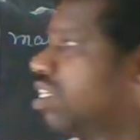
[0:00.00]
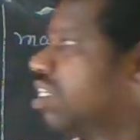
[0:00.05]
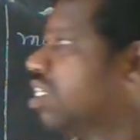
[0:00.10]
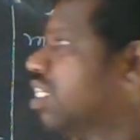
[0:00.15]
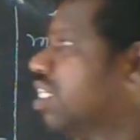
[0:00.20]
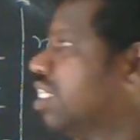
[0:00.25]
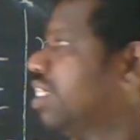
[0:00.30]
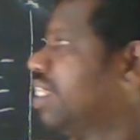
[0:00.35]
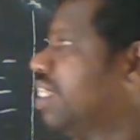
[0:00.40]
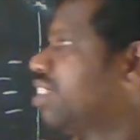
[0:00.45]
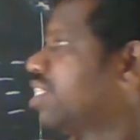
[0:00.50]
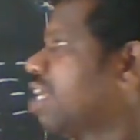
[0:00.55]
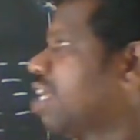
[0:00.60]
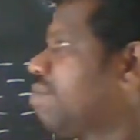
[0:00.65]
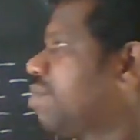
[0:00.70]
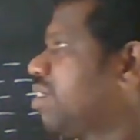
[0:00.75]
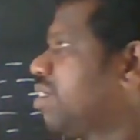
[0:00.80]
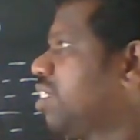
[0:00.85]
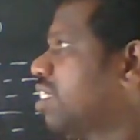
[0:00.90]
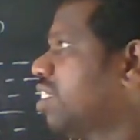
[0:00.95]
this type.
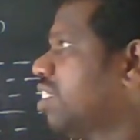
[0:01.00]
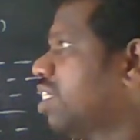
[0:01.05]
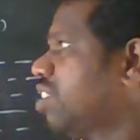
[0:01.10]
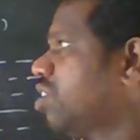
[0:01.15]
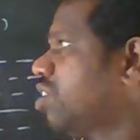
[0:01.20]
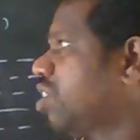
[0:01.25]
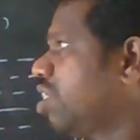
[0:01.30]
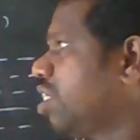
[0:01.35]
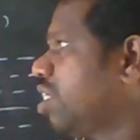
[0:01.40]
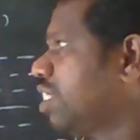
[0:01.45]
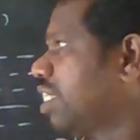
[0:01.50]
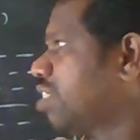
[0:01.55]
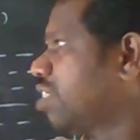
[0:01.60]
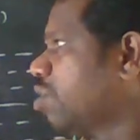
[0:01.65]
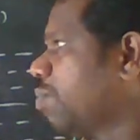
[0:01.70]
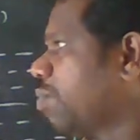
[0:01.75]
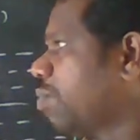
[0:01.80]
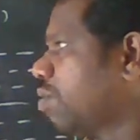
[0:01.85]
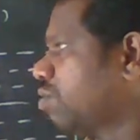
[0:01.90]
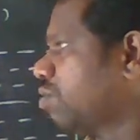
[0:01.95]
This is the this
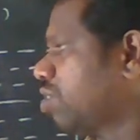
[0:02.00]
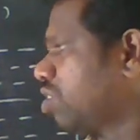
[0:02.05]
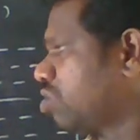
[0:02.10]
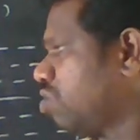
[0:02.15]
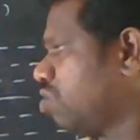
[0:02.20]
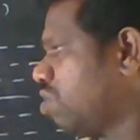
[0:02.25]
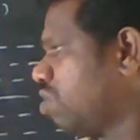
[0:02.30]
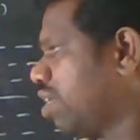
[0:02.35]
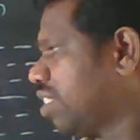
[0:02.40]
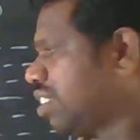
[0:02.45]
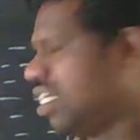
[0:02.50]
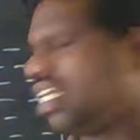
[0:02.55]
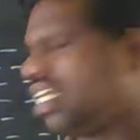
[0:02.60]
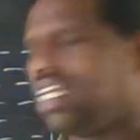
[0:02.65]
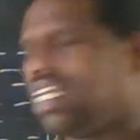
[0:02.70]
approach is called as a